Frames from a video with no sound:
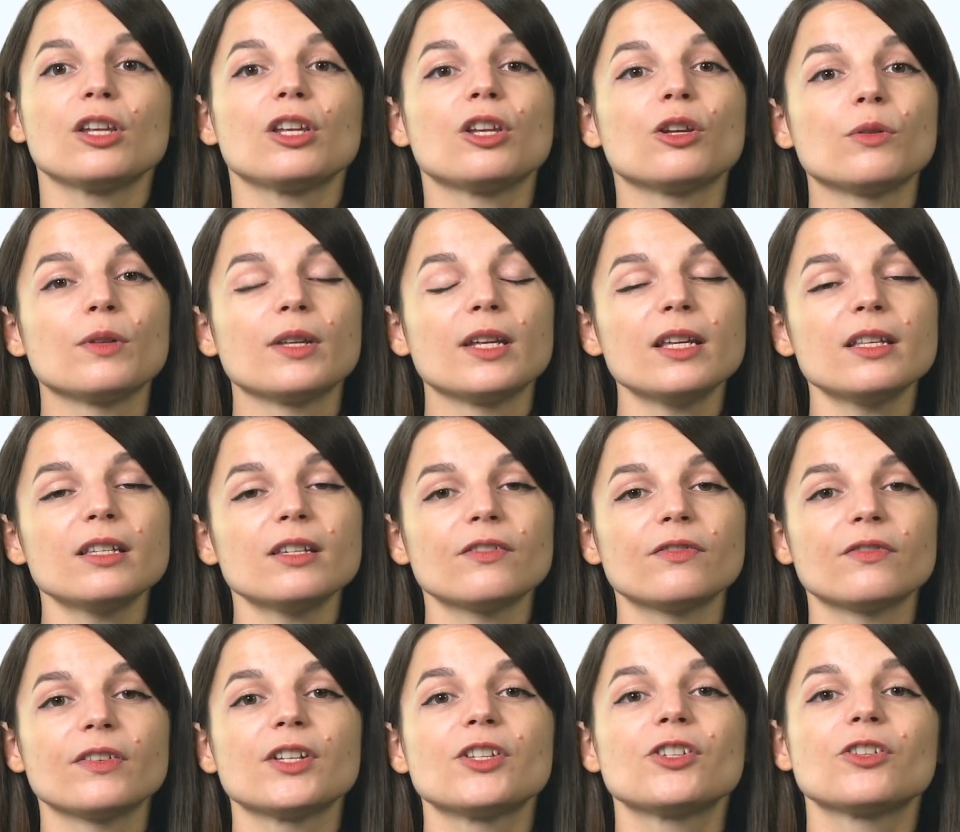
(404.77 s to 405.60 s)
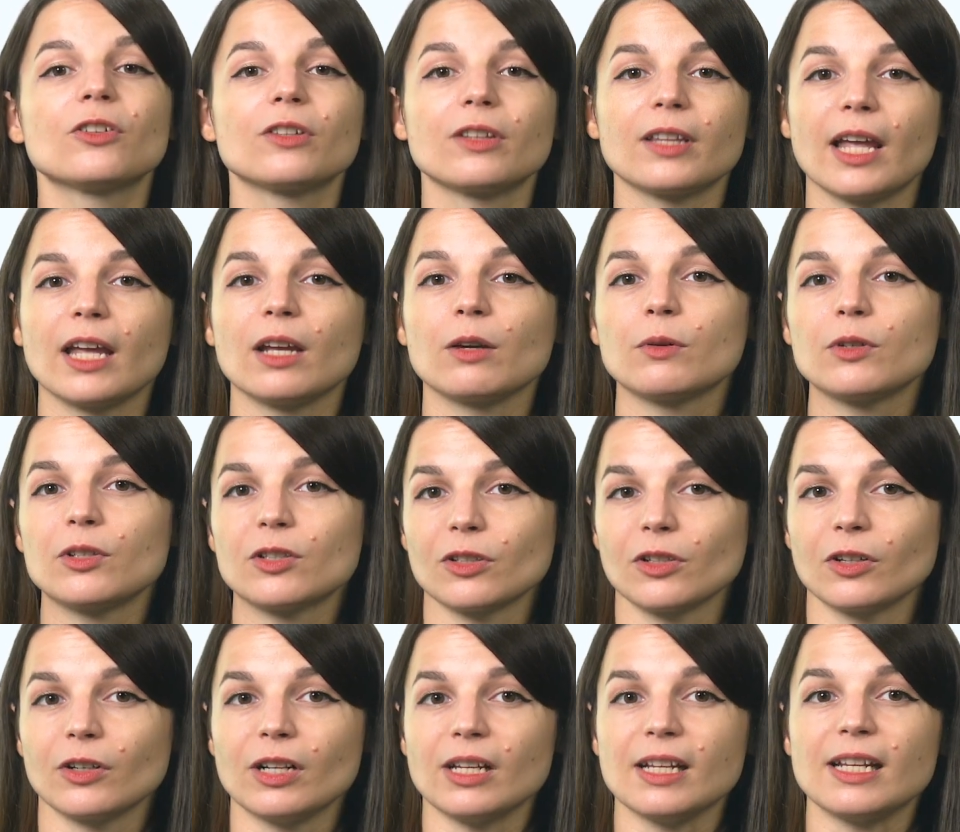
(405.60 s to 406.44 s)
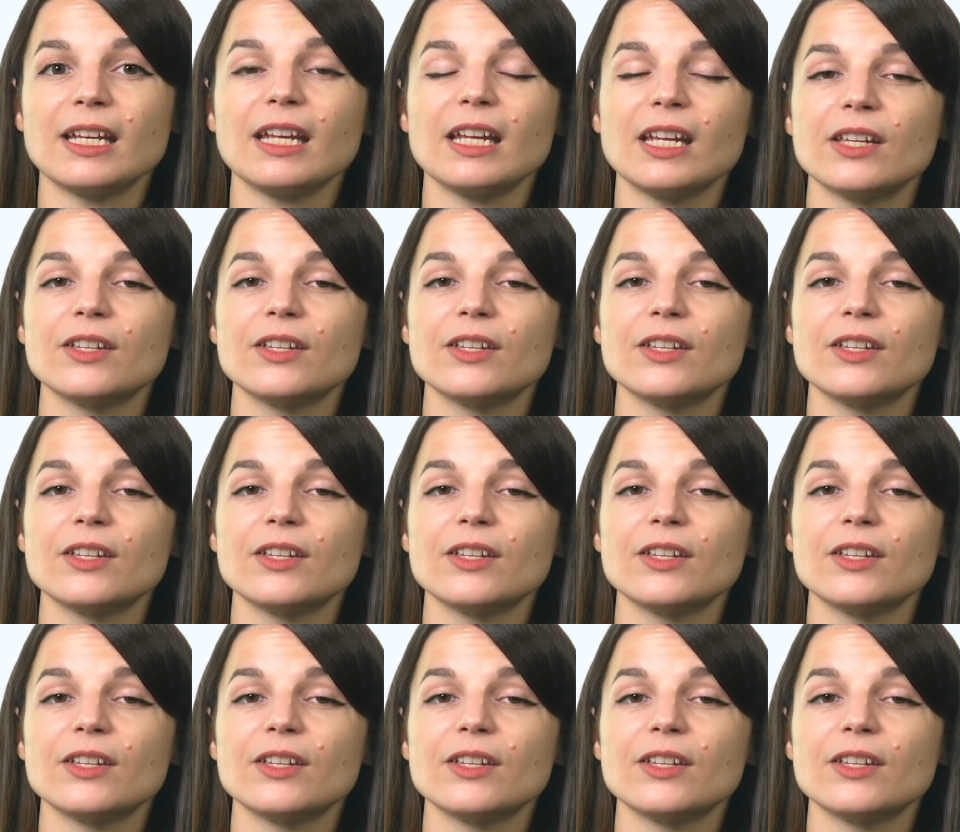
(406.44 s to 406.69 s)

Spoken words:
you need to fit your language learning